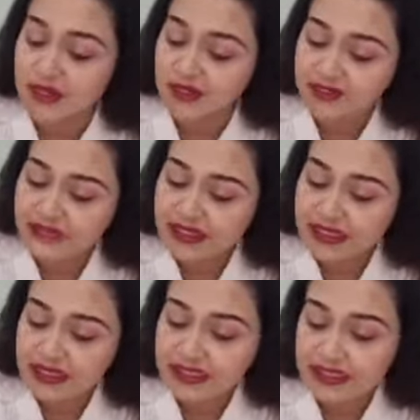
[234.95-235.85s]
If
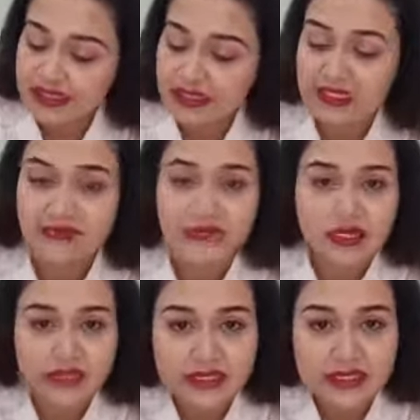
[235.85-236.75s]
there is any
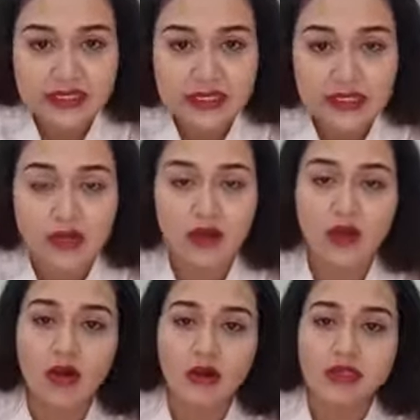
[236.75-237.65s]
inflammation
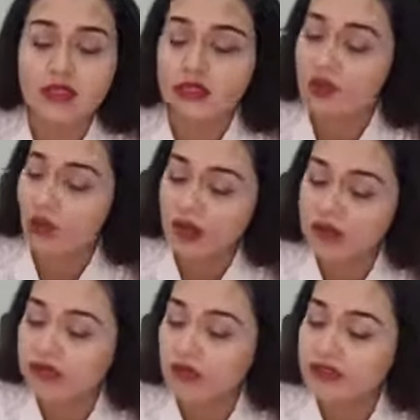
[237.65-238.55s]
or the
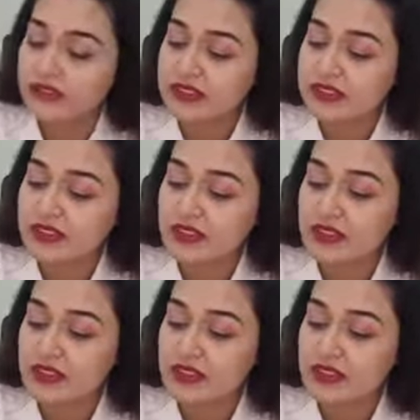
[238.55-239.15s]
clogging of this